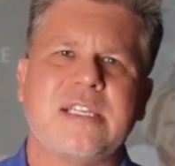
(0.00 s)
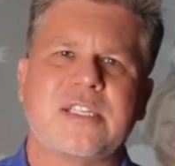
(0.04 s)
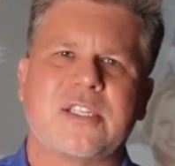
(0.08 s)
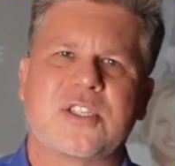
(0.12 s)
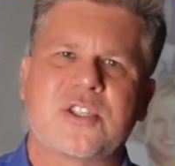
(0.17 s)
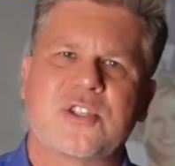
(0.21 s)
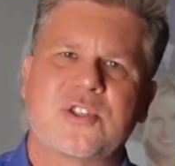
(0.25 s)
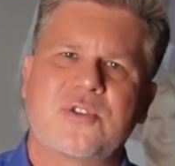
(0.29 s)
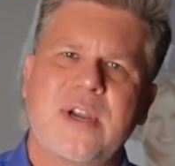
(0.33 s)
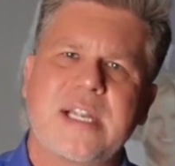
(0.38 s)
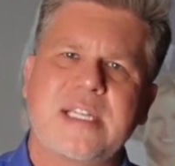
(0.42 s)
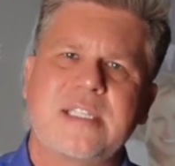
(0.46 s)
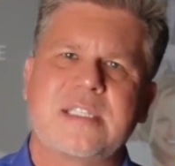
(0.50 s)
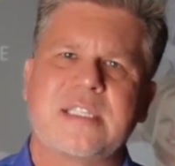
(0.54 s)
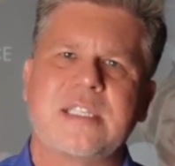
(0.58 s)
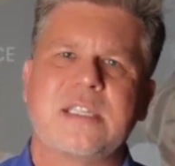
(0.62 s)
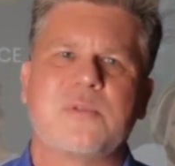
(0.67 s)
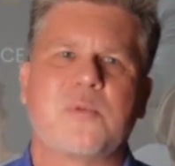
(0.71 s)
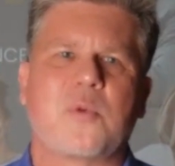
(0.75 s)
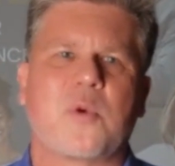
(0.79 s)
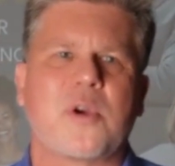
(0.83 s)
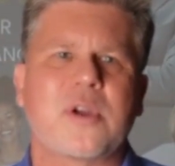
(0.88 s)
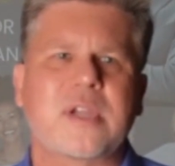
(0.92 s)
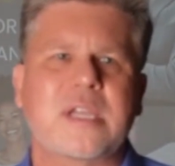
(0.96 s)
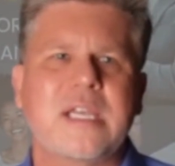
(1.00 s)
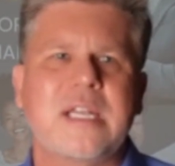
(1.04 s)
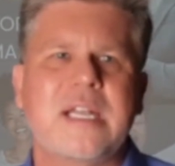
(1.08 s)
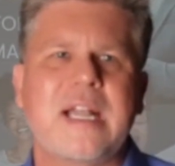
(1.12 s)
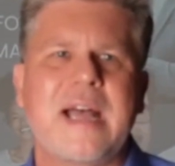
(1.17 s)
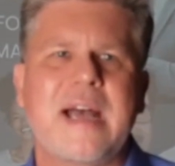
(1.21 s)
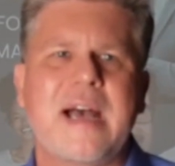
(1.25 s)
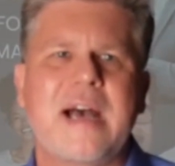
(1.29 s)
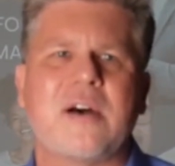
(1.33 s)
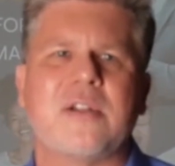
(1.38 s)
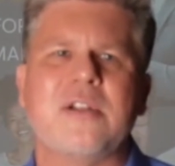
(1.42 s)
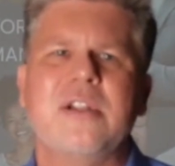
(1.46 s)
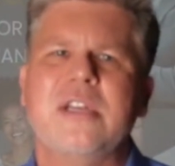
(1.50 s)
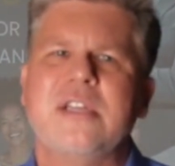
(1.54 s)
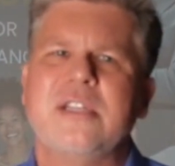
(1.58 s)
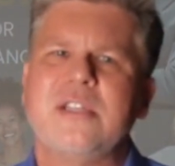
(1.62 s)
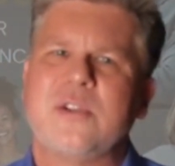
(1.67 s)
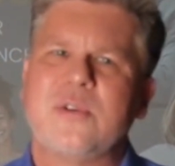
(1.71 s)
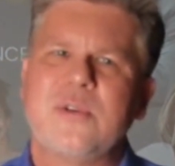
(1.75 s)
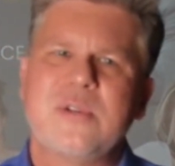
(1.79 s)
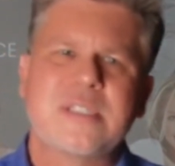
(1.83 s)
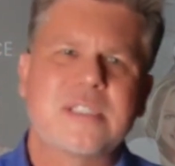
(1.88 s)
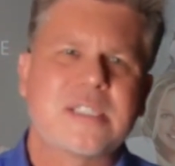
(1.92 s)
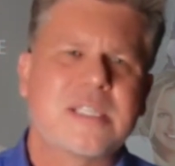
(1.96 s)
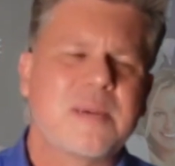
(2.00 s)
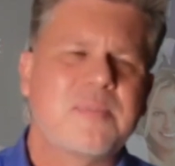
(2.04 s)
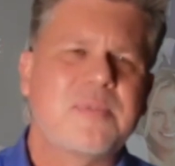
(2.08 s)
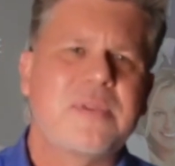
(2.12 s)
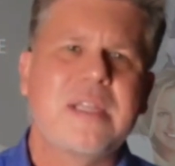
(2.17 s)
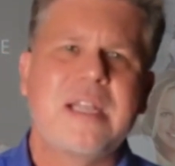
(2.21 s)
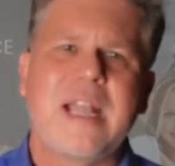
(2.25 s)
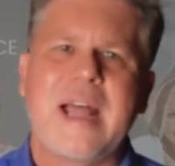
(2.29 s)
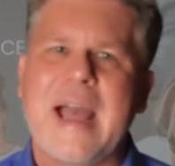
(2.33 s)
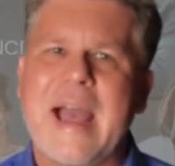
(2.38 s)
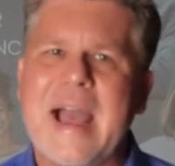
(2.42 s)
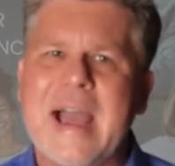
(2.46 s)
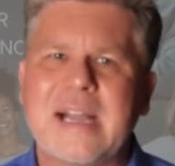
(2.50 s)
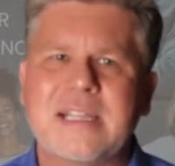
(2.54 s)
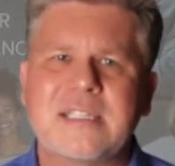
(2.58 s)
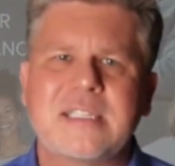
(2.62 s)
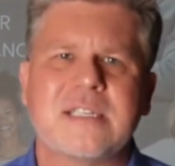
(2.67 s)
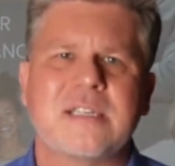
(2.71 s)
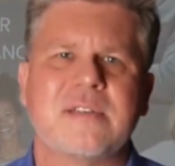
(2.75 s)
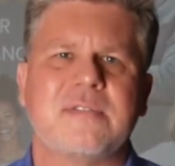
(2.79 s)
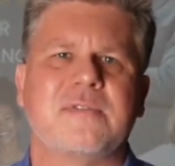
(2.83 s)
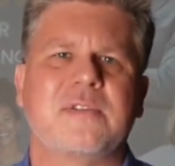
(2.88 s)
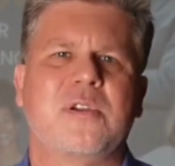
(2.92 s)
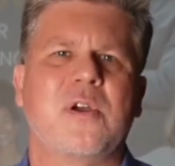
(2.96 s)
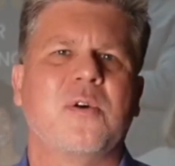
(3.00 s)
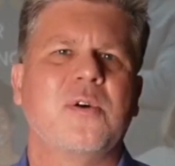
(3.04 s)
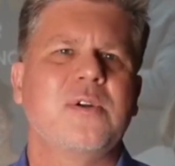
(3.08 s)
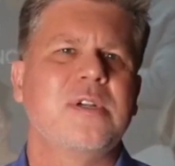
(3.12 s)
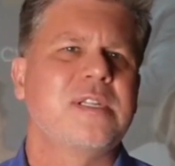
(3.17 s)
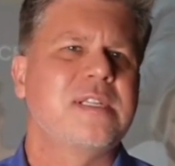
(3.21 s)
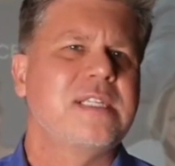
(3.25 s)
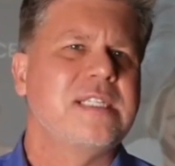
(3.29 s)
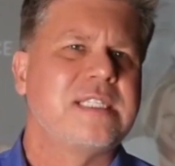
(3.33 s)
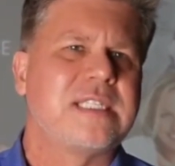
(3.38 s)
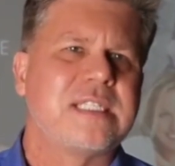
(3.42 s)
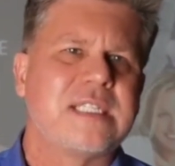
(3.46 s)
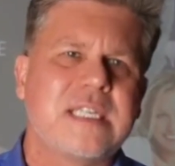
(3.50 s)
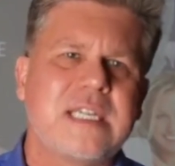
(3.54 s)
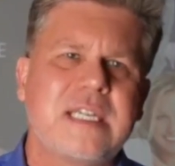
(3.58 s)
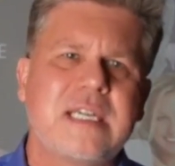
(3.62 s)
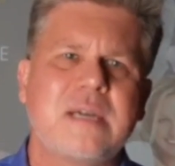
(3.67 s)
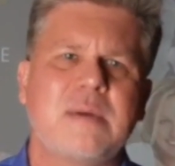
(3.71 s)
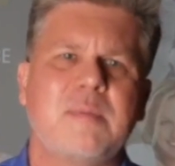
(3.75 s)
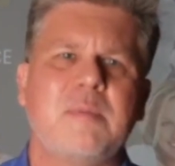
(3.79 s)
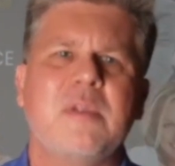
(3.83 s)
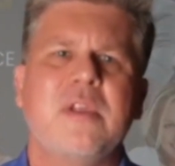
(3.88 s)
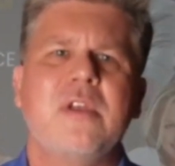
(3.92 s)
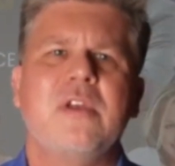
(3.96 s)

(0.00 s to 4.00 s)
stretching, working out, doing something active, going to the gym.